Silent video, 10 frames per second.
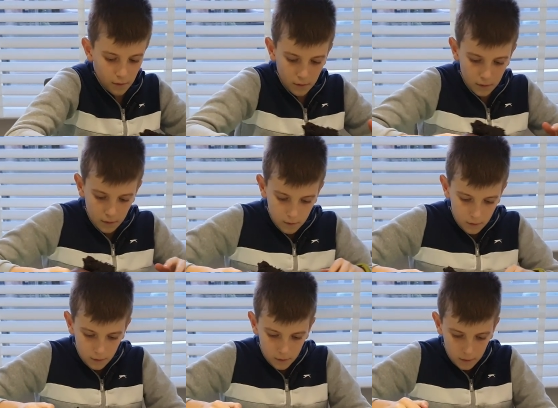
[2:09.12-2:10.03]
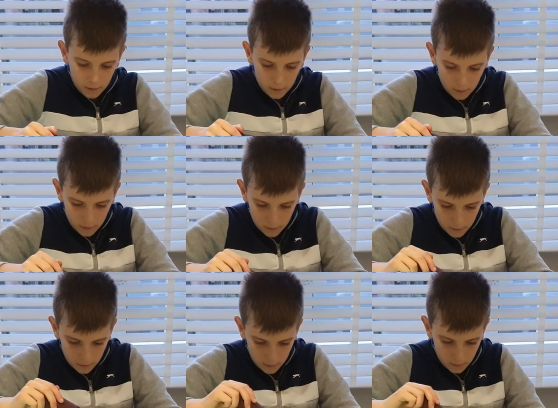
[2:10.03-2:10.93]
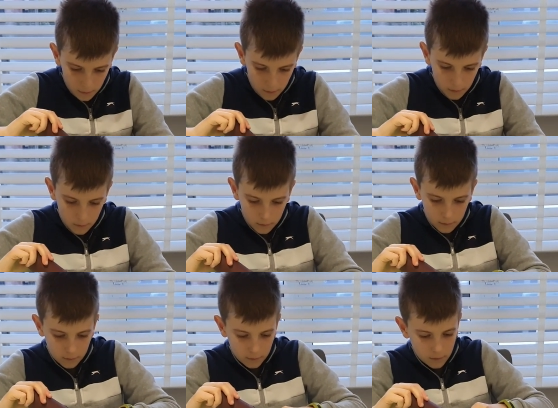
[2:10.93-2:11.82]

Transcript: [no speech]